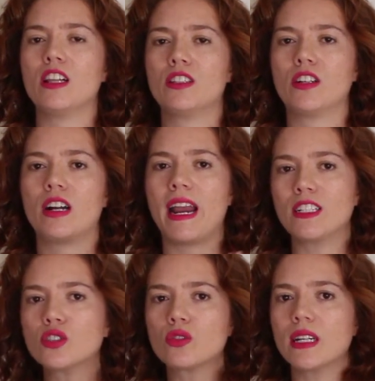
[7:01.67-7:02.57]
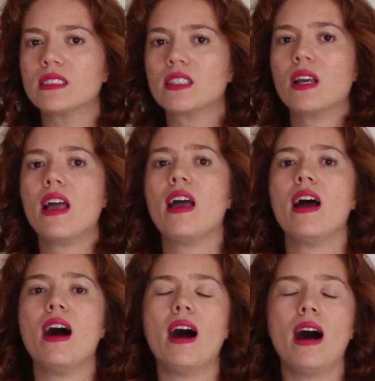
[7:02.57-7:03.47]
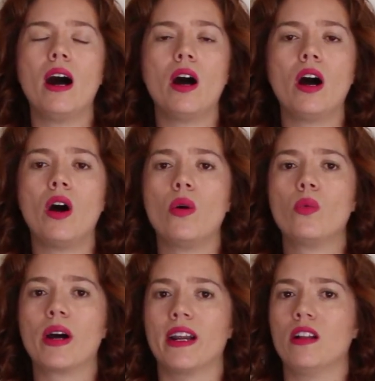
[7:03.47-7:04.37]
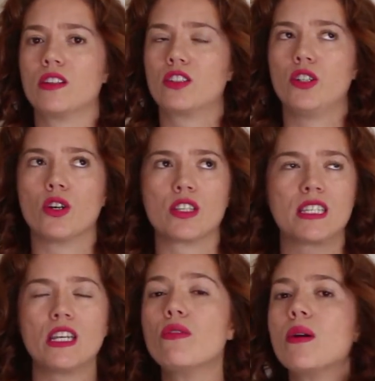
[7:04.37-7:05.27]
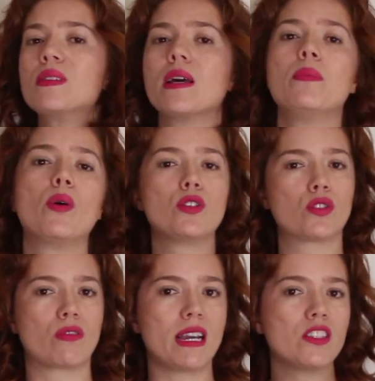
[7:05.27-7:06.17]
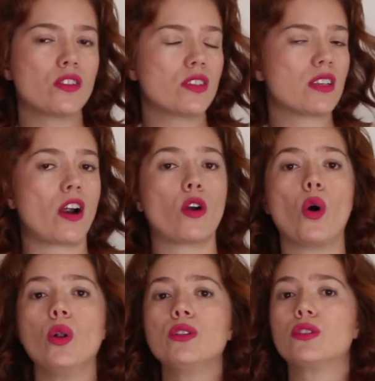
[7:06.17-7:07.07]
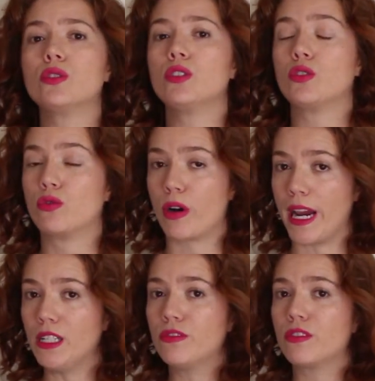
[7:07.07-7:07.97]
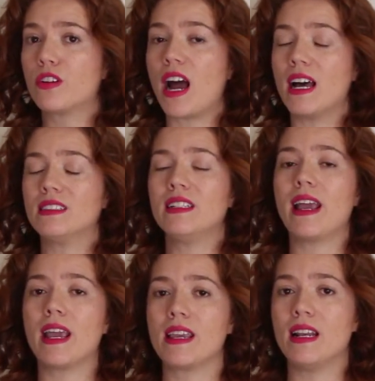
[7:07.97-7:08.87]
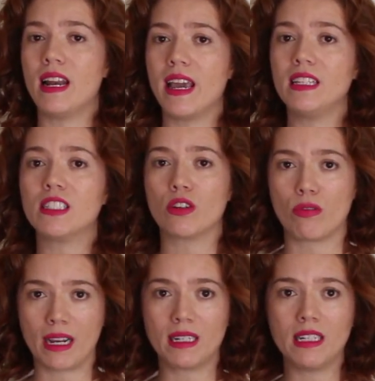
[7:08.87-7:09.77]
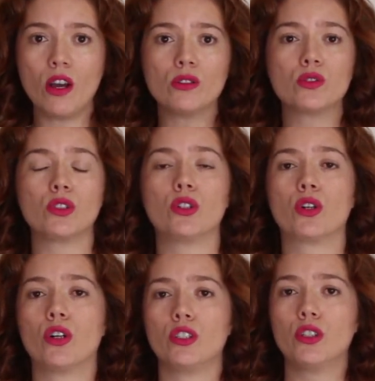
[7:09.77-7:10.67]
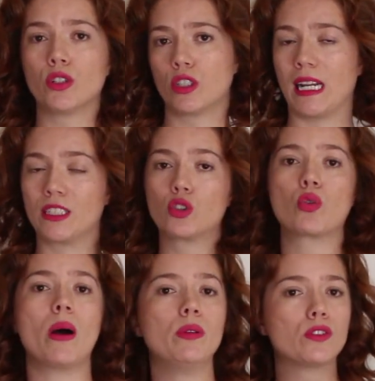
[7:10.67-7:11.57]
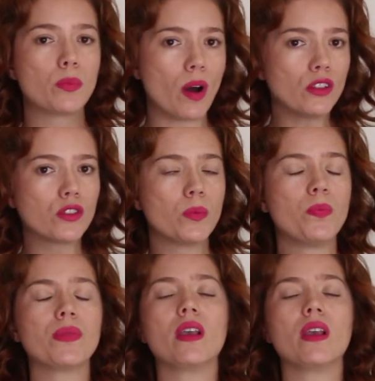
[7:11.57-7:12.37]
elder extract. Uh, what else? You know, serums and moisturizers are also great for adding ALA directly onto your, you know, like trouble spots.